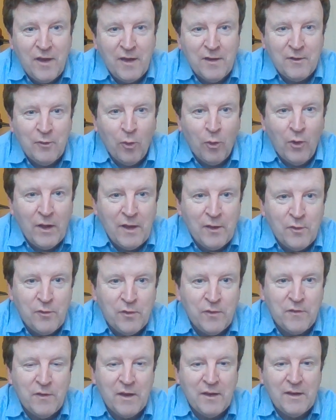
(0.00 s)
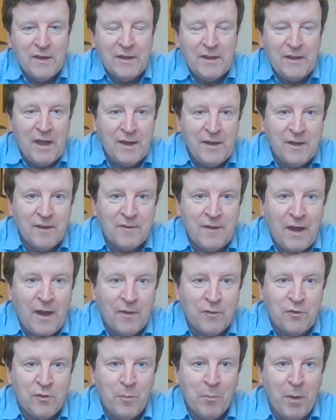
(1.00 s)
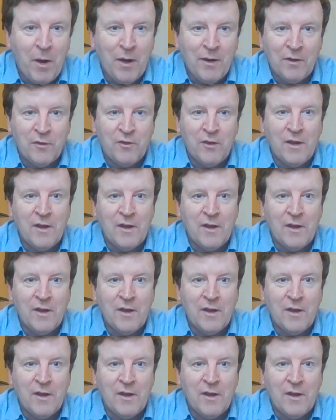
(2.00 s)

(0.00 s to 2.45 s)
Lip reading: and you're interested in getting into astrobiology?